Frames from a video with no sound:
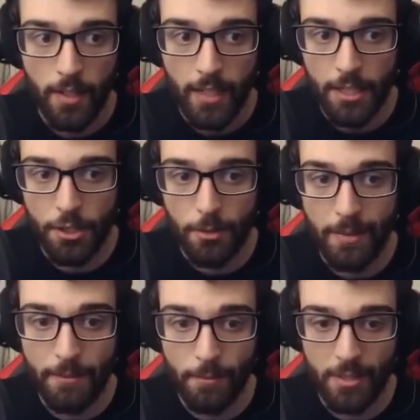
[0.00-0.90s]
He's shooting
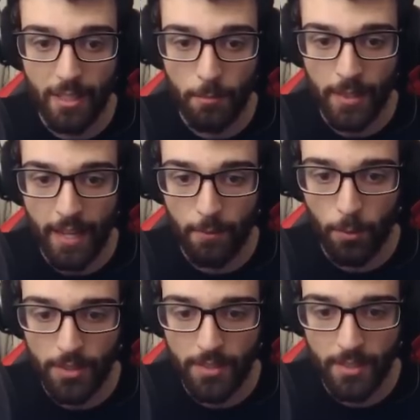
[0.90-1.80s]
me from somewhere now.
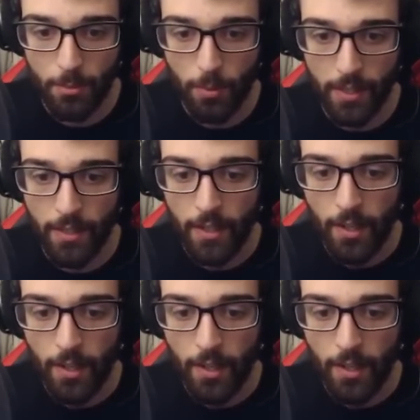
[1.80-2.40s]
What's this one?